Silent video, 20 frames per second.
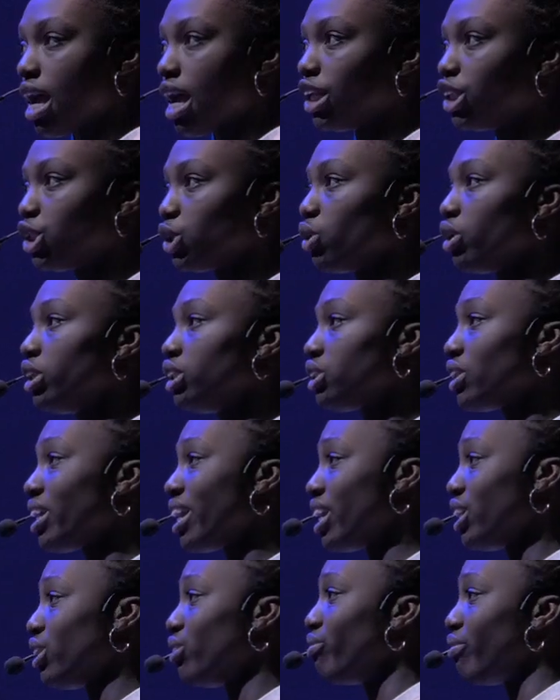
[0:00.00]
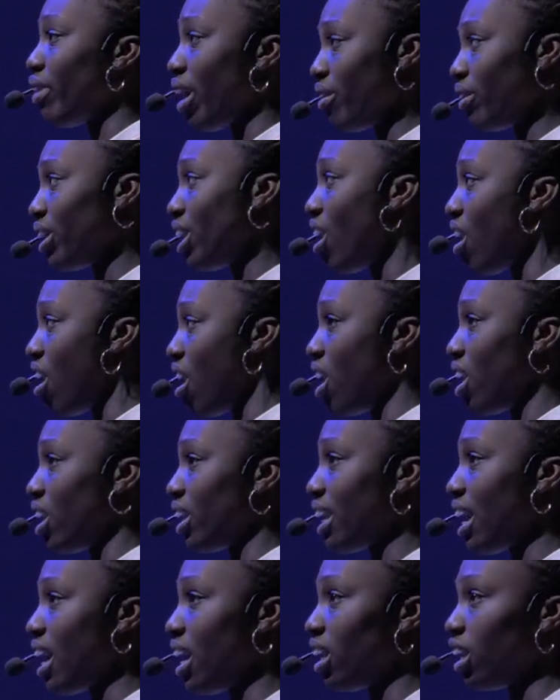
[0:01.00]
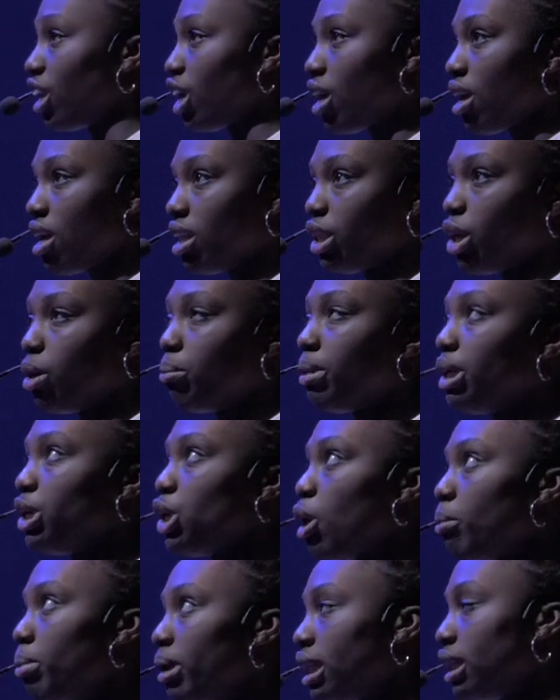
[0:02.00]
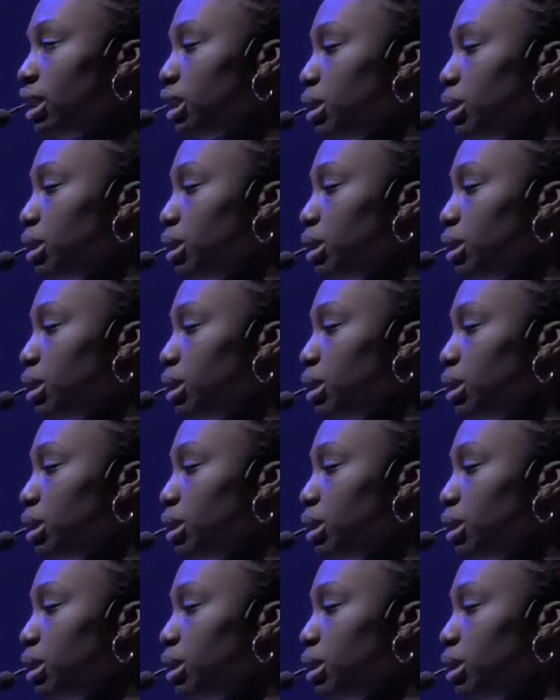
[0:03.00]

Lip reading: it's going to hit you very hard and there'll be nobody